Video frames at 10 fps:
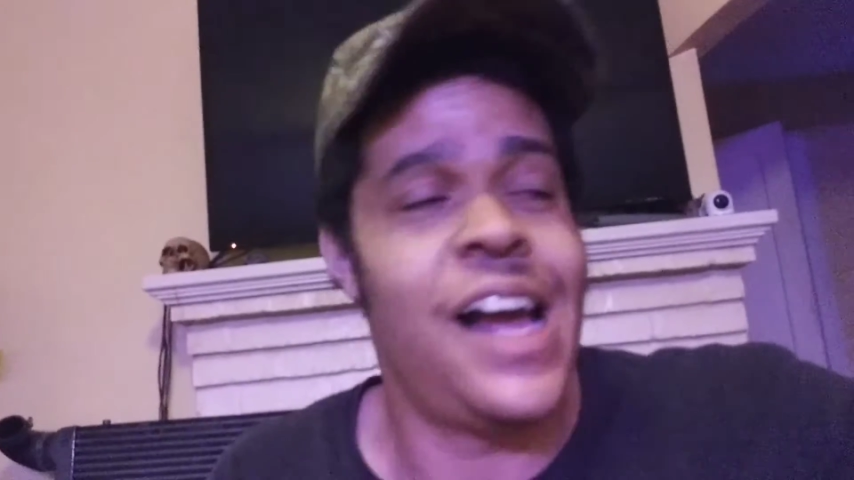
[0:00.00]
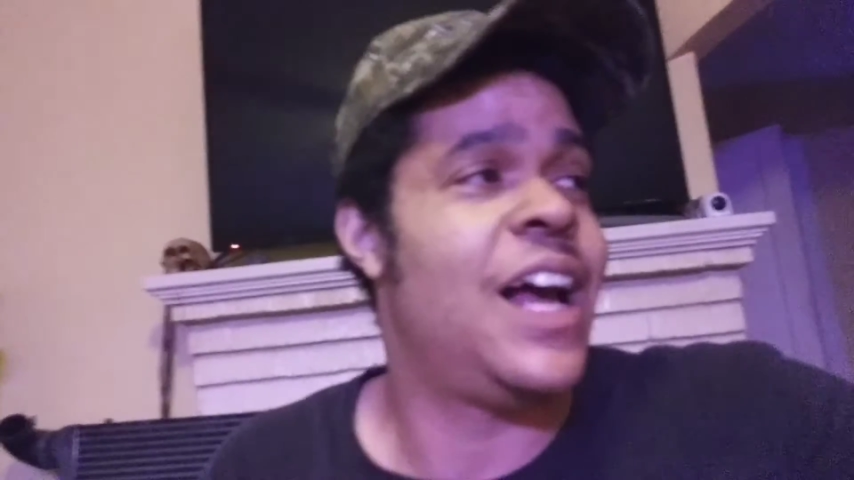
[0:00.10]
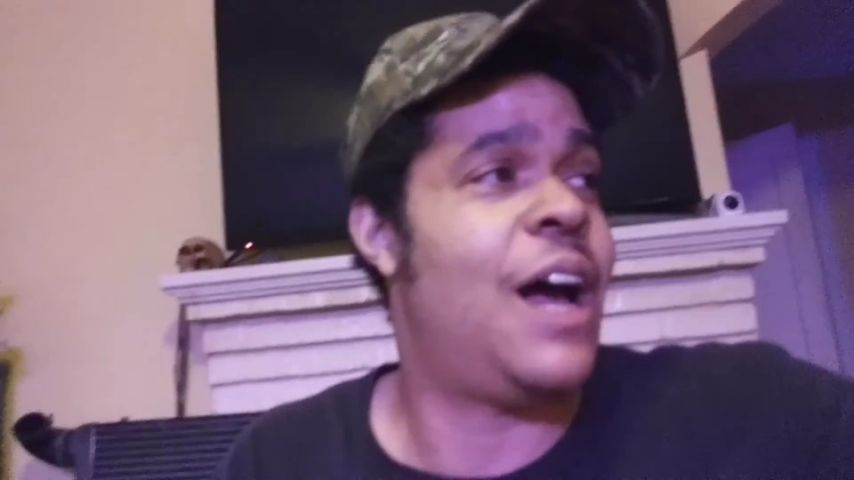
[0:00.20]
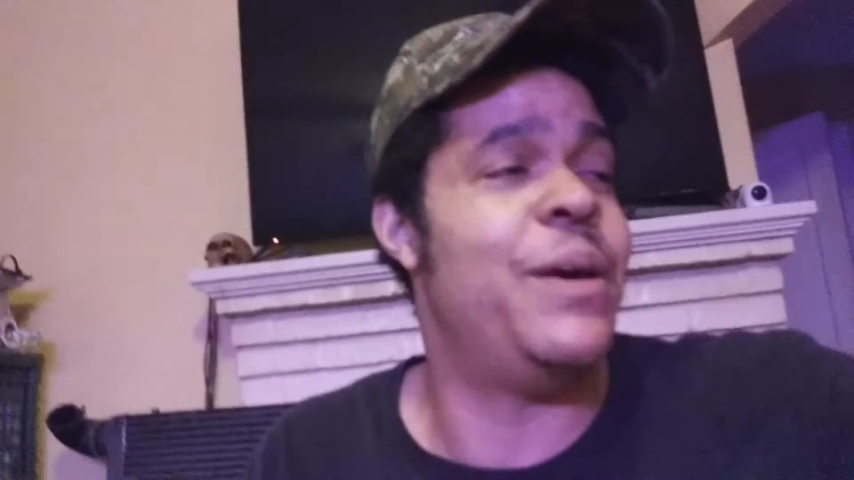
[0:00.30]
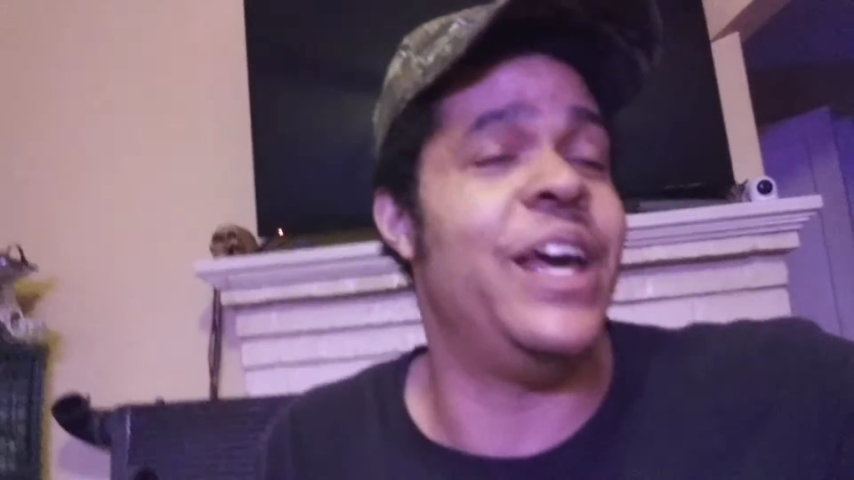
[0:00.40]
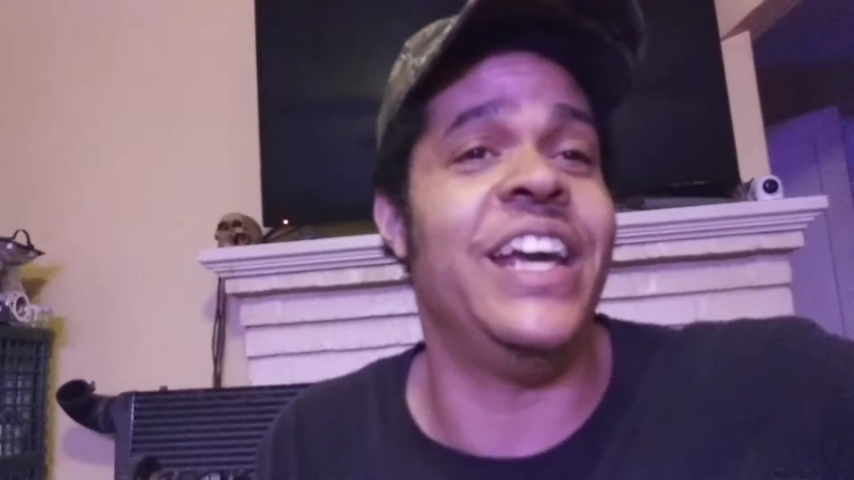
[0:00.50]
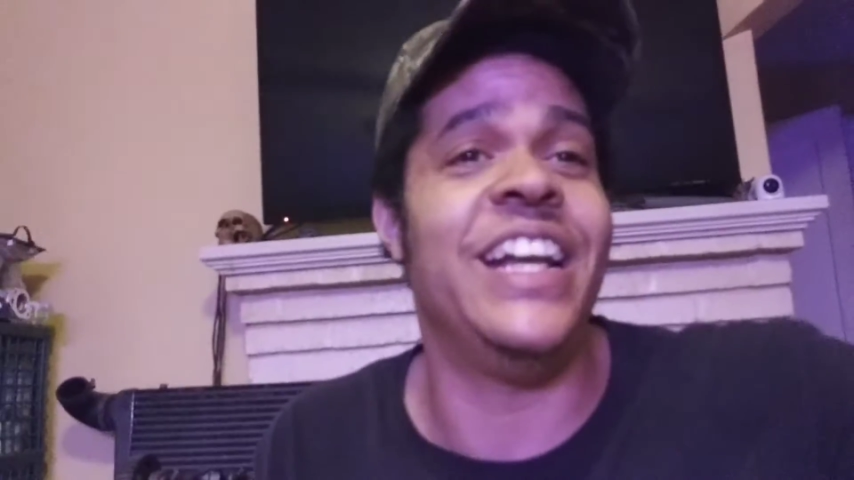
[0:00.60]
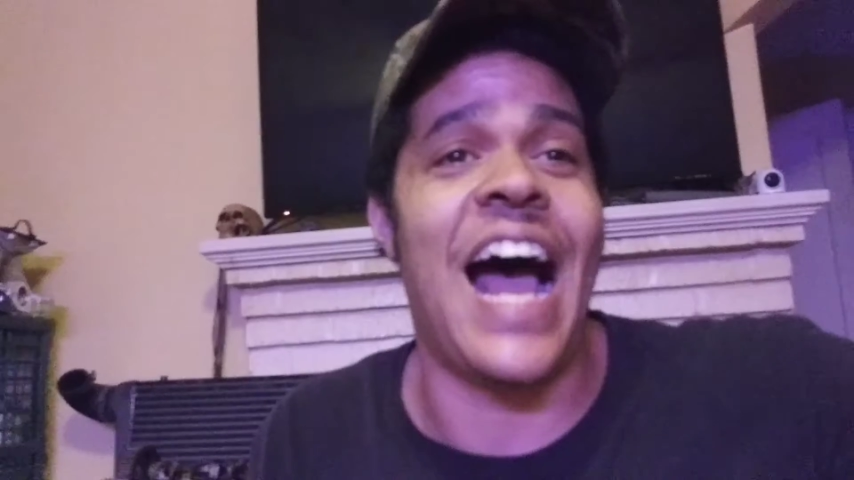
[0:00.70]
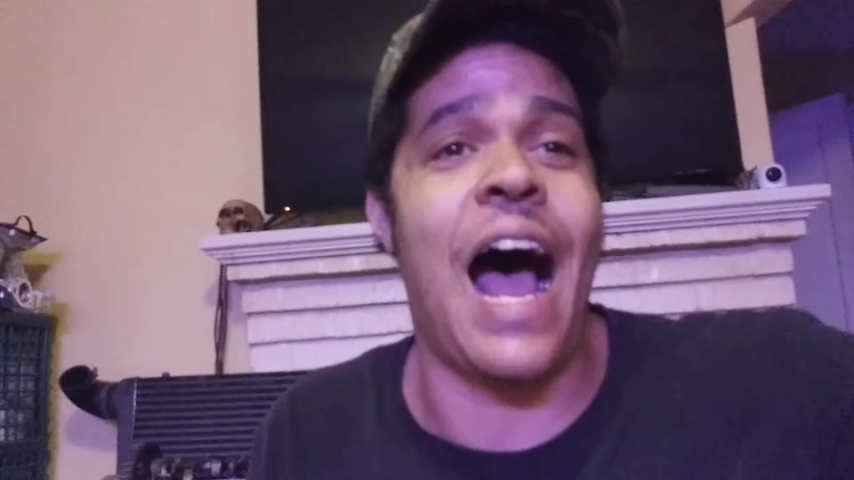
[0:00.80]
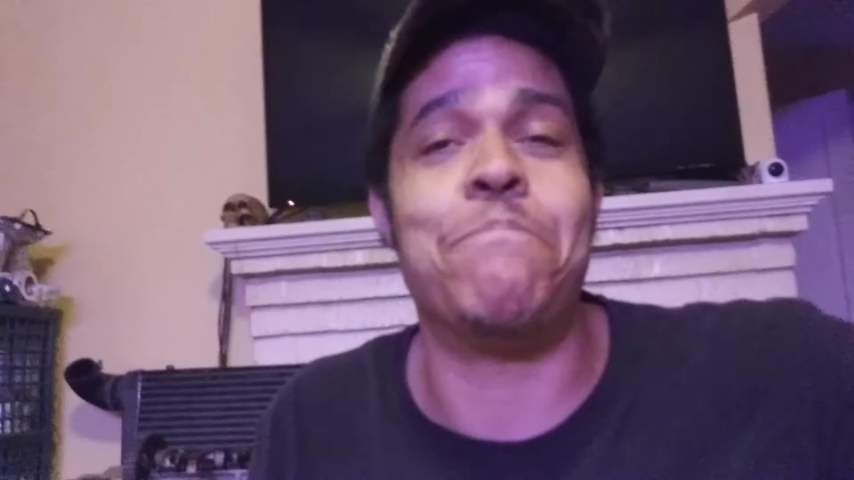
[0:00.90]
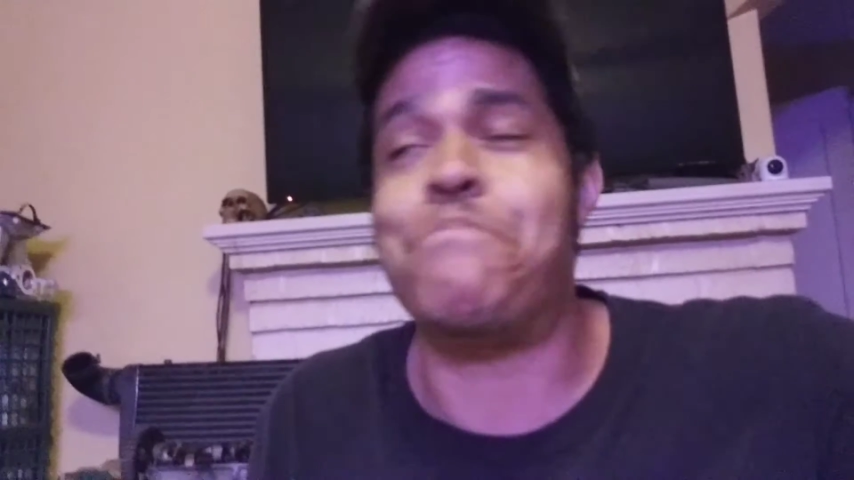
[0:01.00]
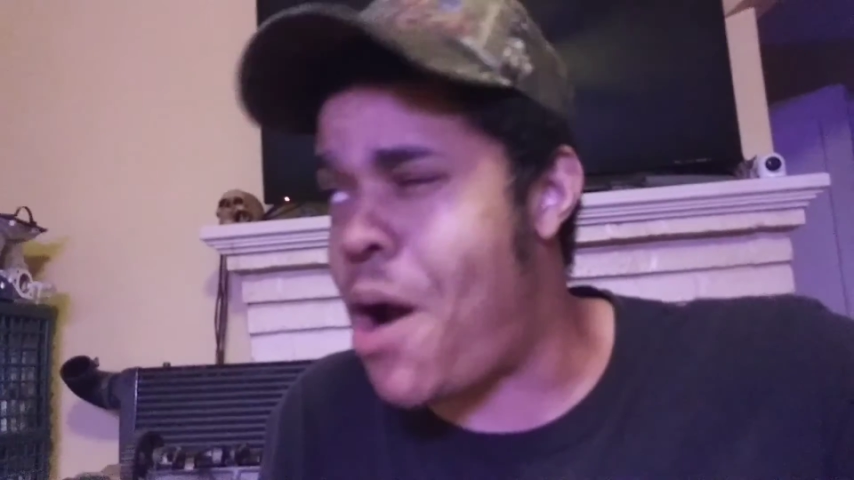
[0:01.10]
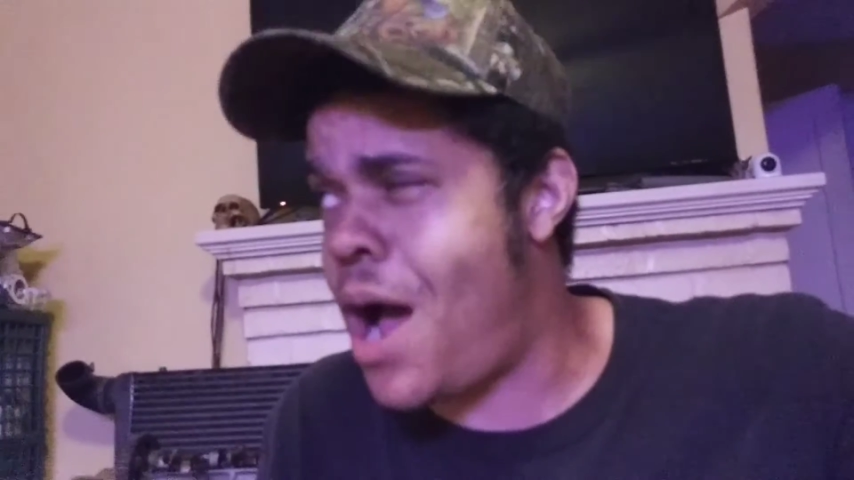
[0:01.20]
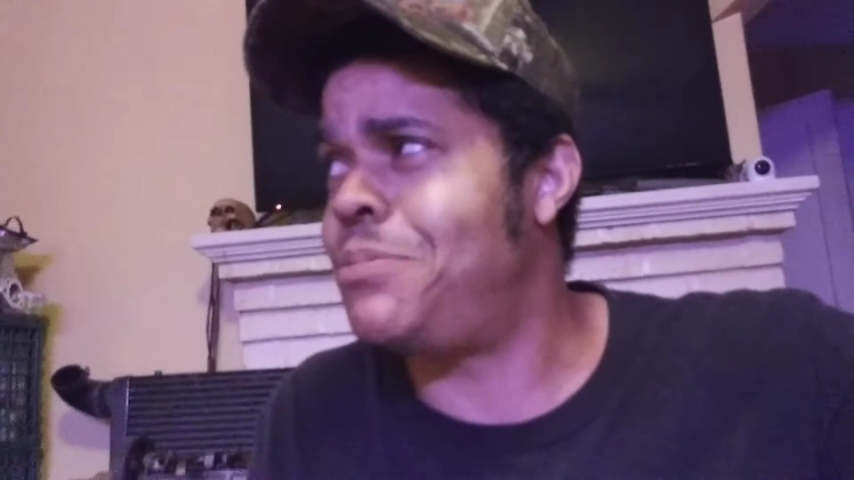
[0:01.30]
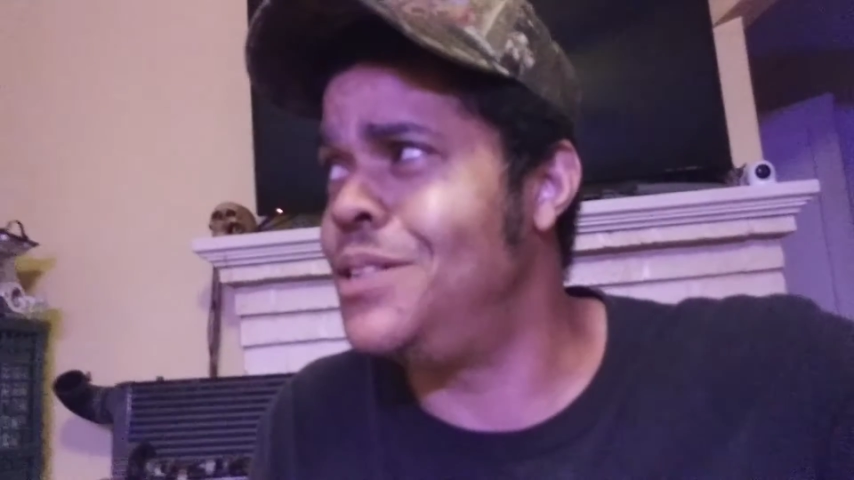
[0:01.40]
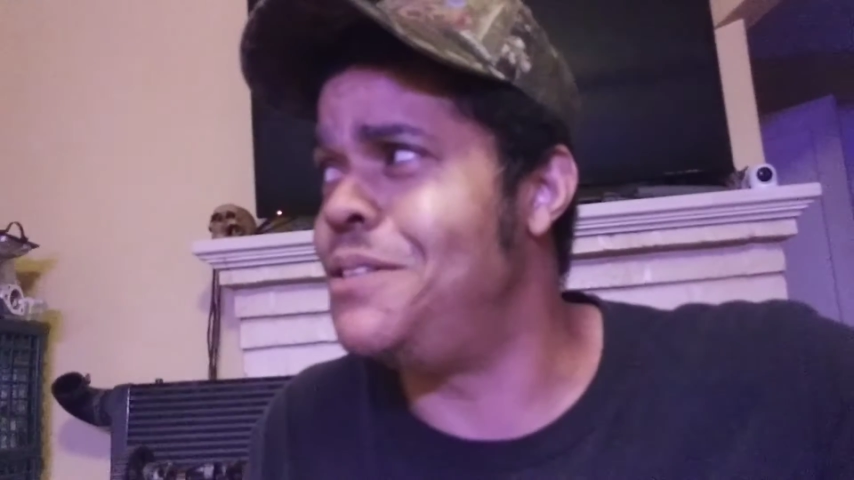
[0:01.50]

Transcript: I mean, I'm probably